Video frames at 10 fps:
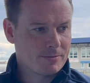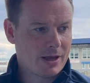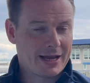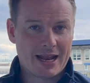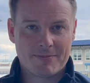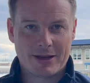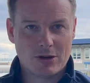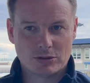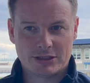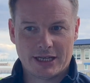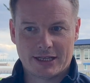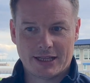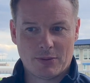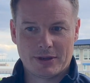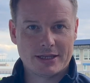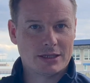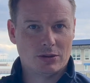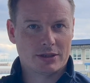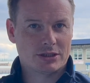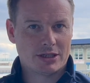again, I've made no secret that we need to
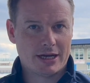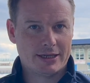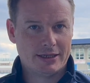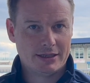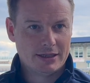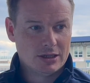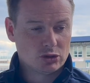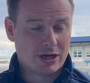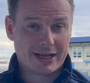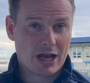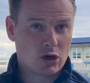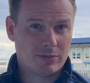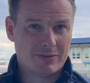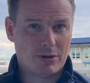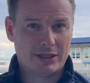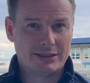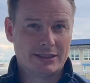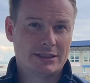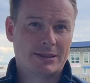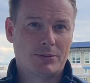look at trying to get a couple of bodies in
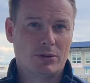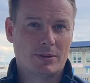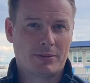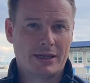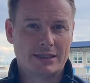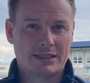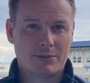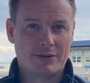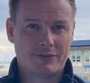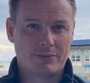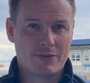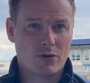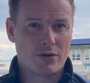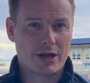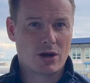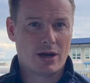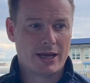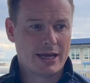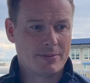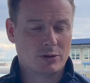to support the players that we've already got
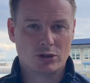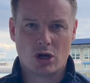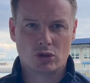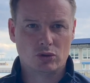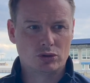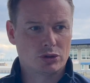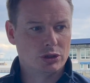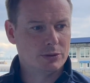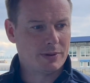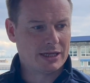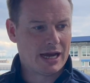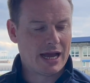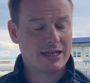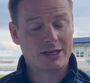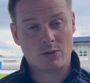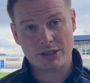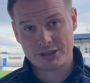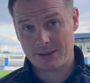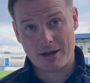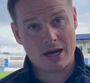here. We've got a good group. I had a
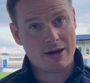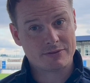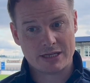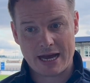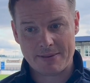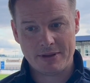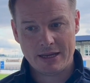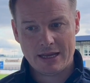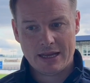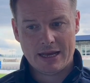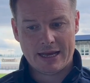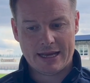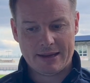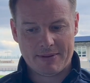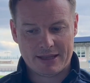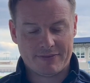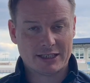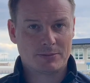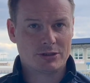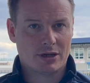question about half-time, and the
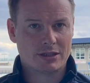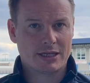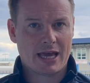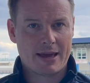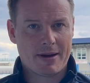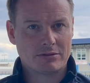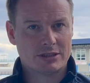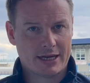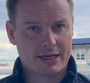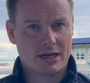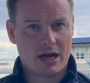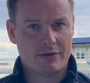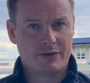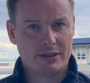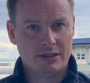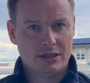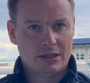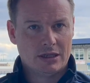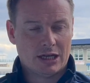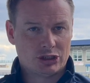vast majority came out second half and
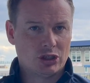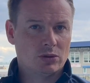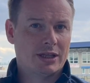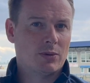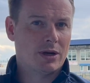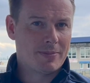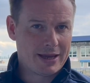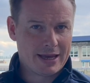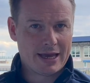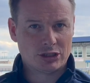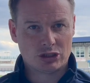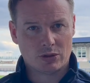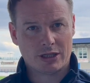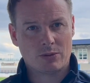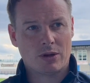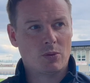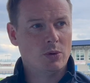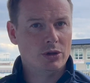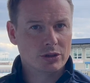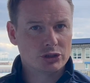show that they want to be here, show that they want to
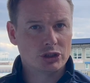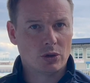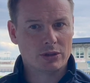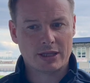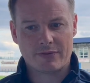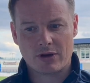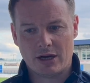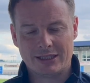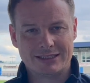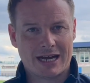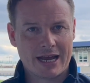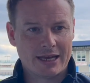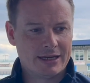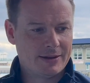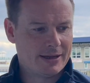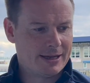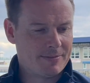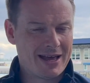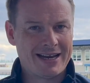work, show that they've got a desire, and